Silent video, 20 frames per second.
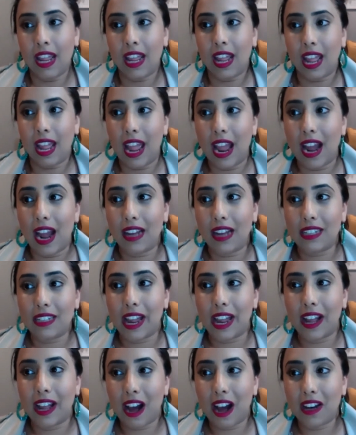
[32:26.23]
And I
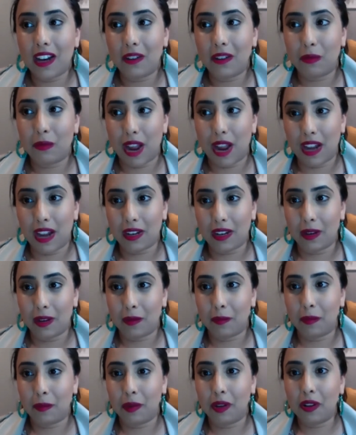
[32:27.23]
got a
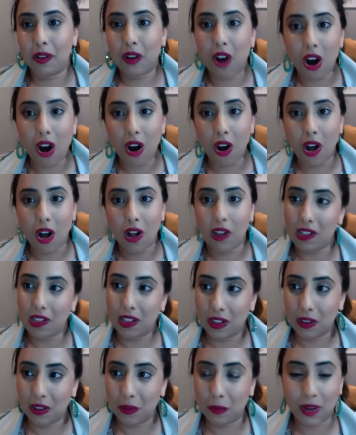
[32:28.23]
random call
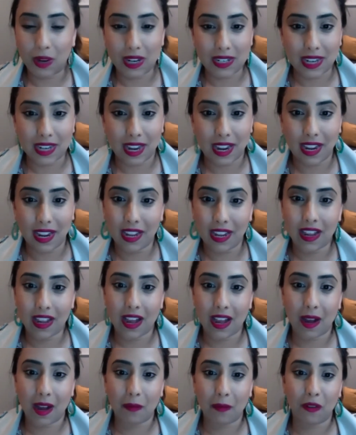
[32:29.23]
one day
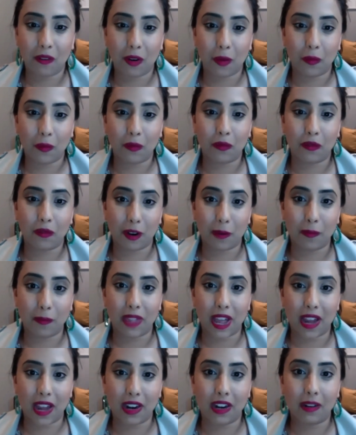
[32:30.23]
um, from, from
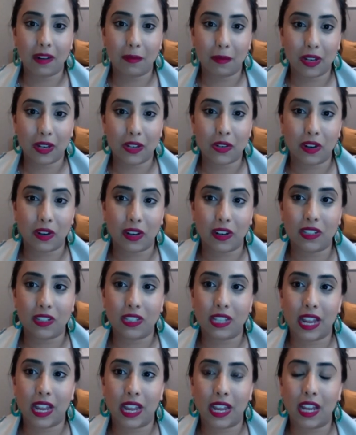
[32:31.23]
that administrator
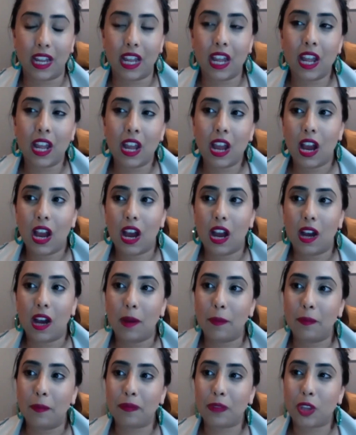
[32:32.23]
saying,
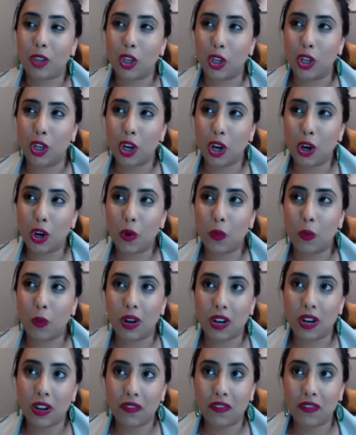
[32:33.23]
um, you know,
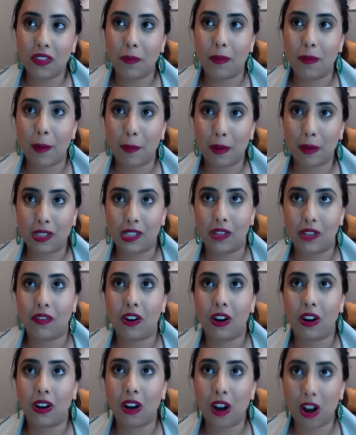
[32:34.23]
one of the members of
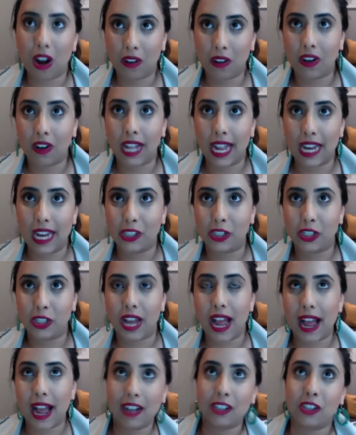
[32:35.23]
our congregation
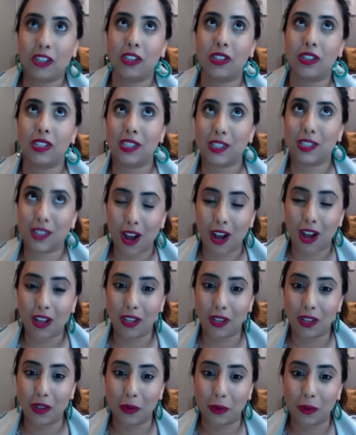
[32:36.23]
actually saw
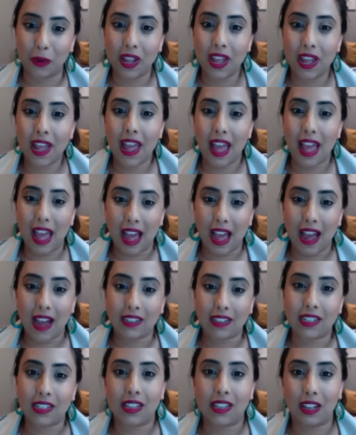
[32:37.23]
you at
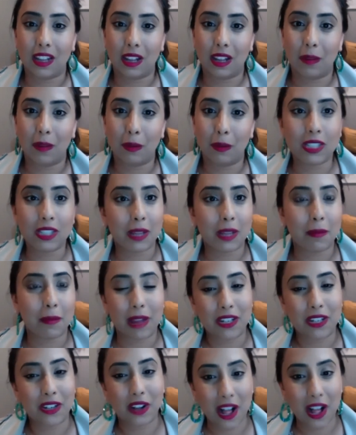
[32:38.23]
the Muslim
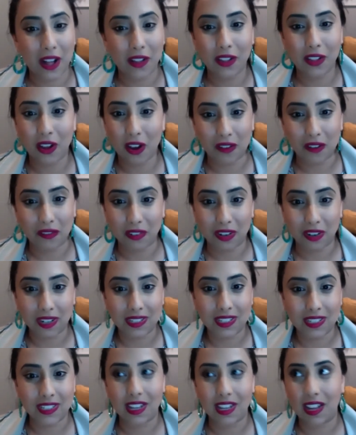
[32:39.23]
Mental Health
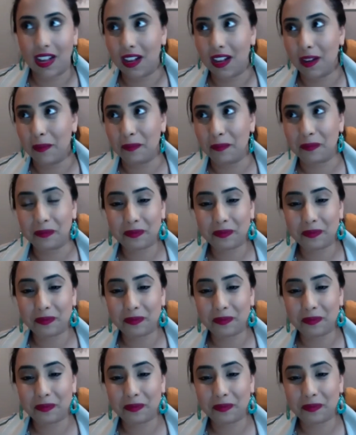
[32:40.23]
Conference um,